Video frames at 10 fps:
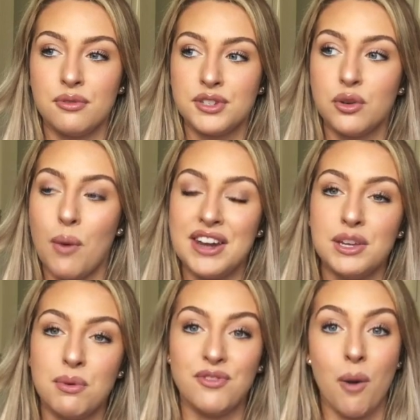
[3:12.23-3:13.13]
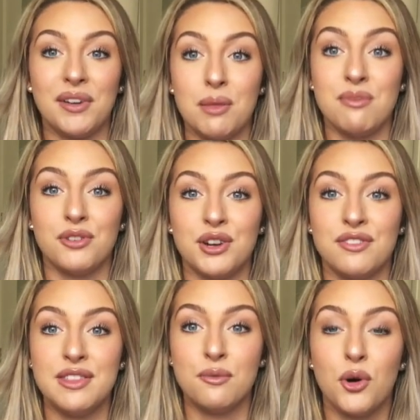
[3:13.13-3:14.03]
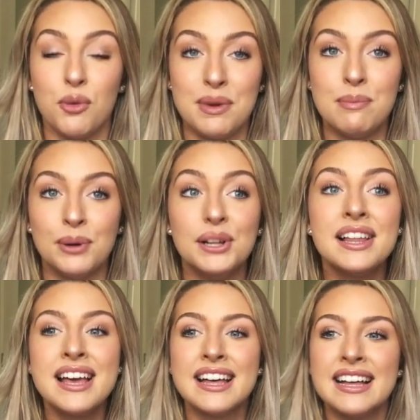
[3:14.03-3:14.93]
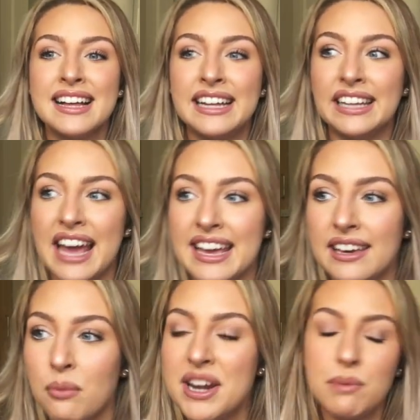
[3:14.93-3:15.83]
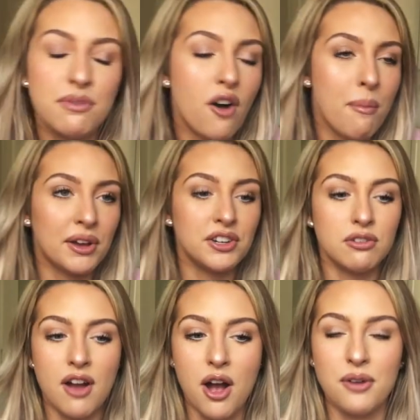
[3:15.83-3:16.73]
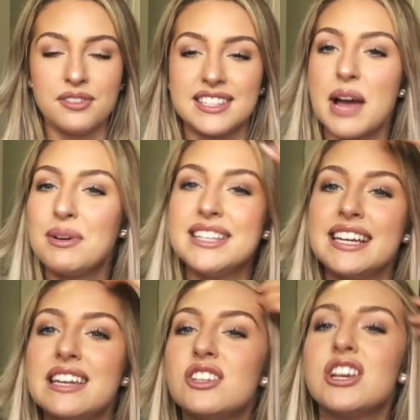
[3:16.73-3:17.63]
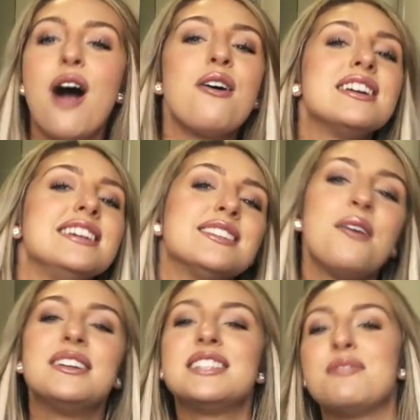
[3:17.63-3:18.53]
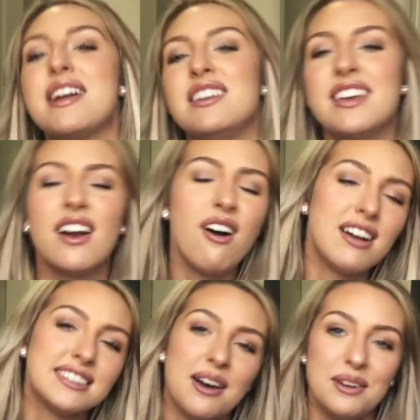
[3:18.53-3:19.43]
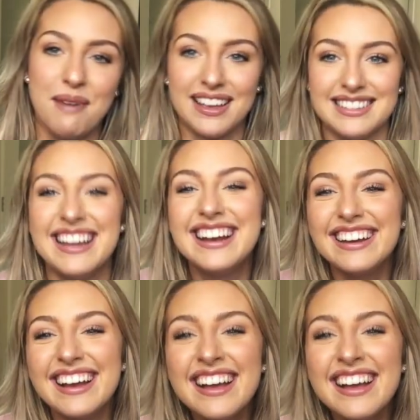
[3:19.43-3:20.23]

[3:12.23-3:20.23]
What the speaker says: to when you're performing them in front of other people. Like, when you're performing on your own, it's like when you're singing in the shower and you're so into it and you think, oh, I sound amazing.